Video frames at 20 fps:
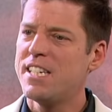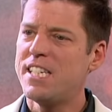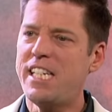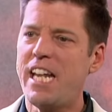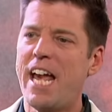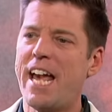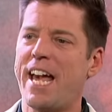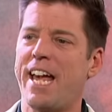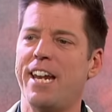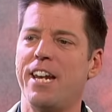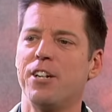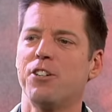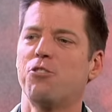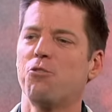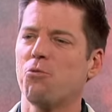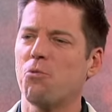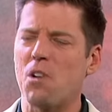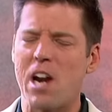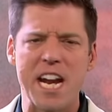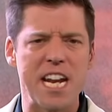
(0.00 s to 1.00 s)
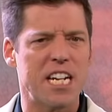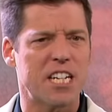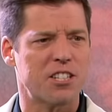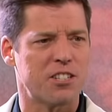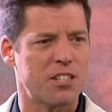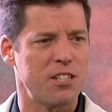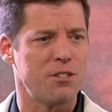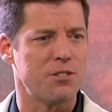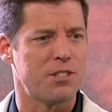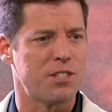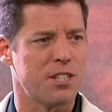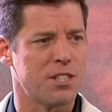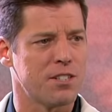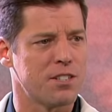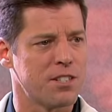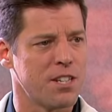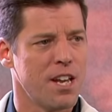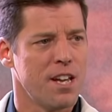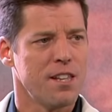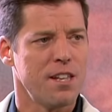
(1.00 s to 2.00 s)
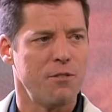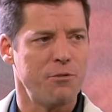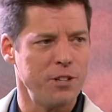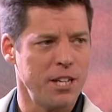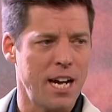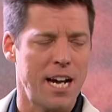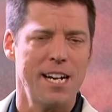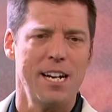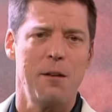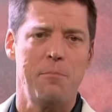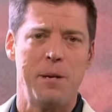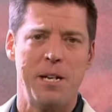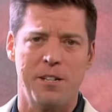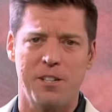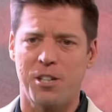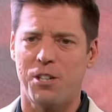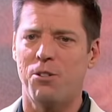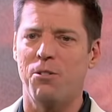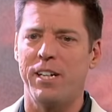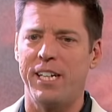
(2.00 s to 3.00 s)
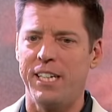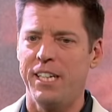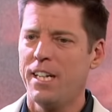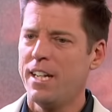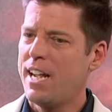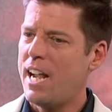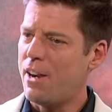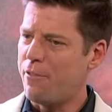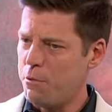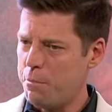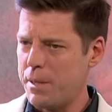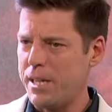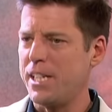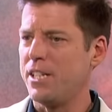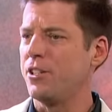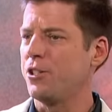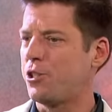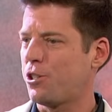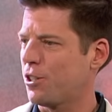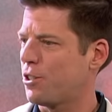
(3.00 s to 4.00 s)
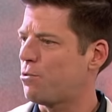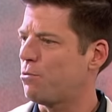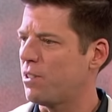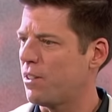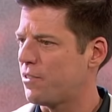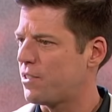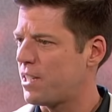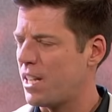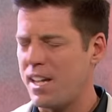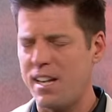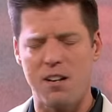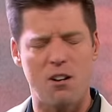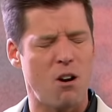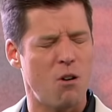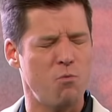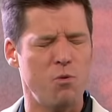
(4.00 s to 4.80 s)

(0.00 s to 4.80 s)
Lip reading: 10 great excuses that if we got up here to quit, everybody in the church would have said,